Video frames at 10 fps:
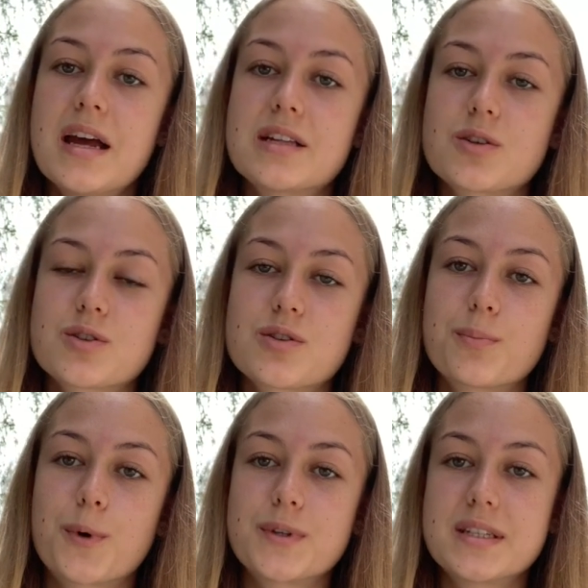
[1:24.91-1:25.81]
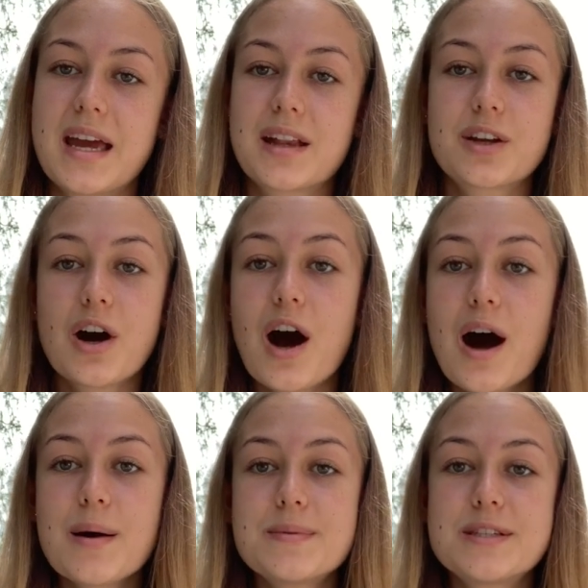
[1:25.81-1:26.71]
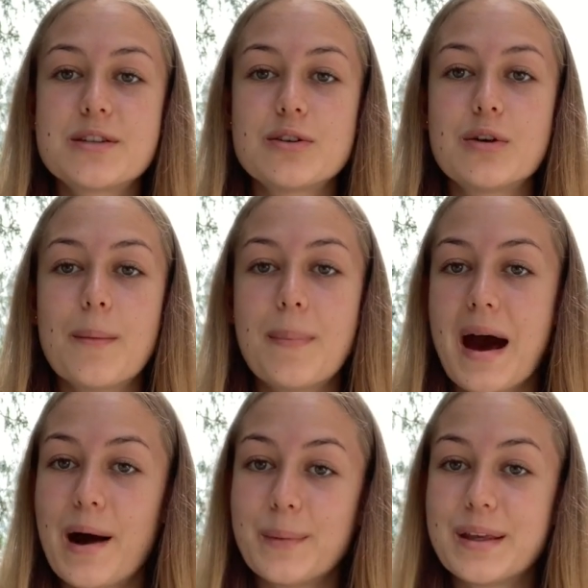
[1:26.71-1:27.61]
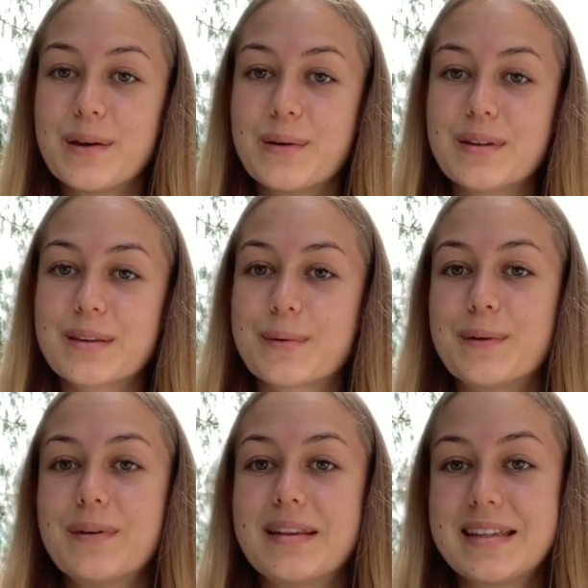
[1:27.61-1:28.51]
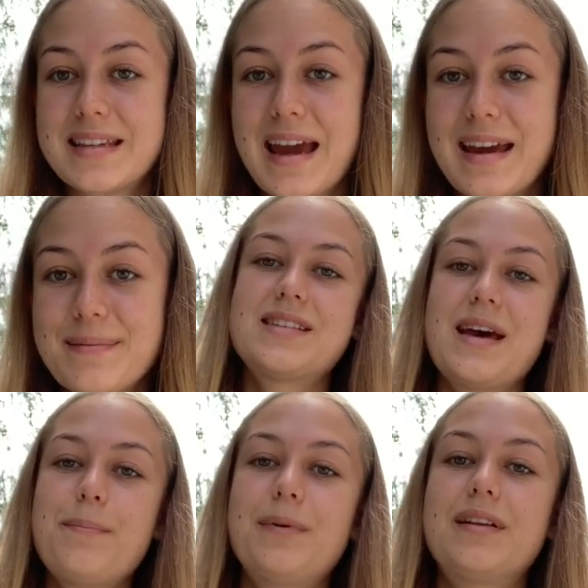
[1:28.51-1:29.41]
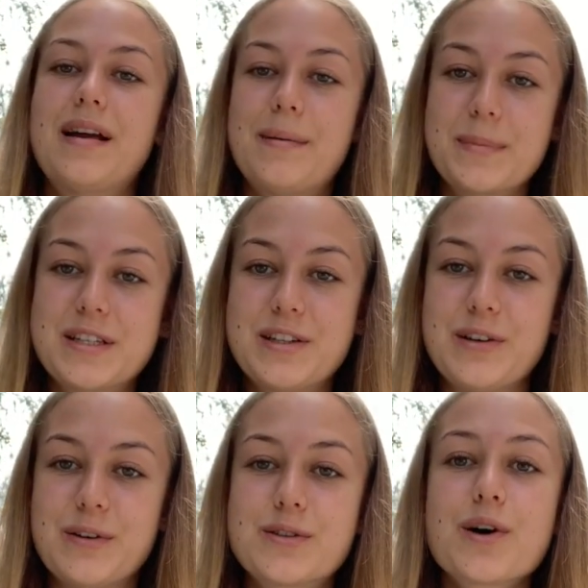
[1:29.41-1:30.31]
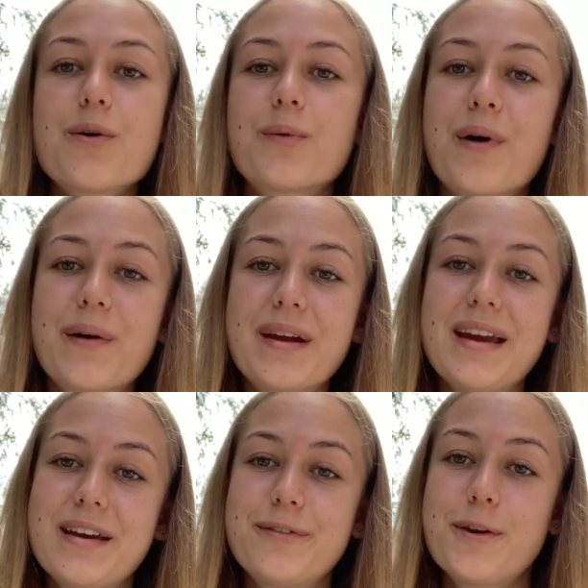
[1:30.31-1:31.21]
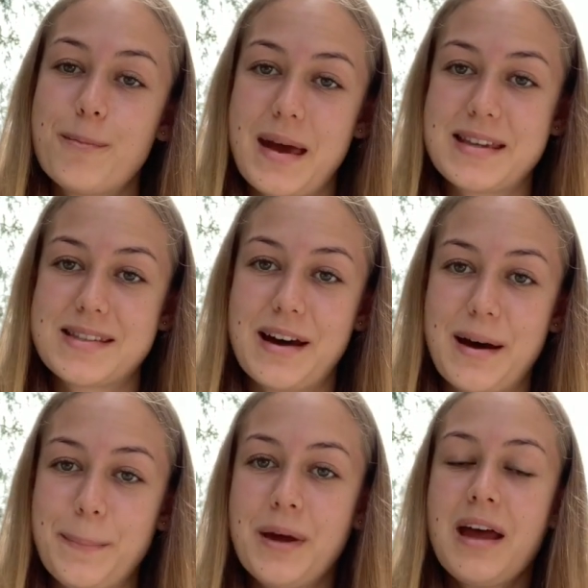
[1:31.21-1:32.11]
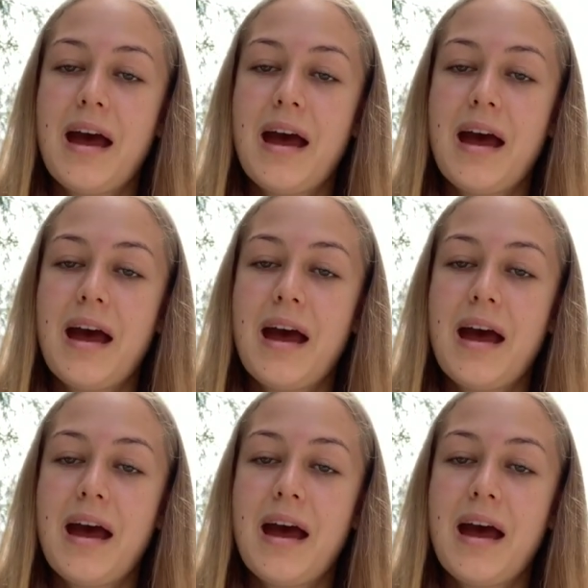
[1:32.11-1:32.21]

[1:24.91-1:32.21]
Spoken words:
It's also important to get carbs to power you through the day. Tip number 2, don't worry if you mess up.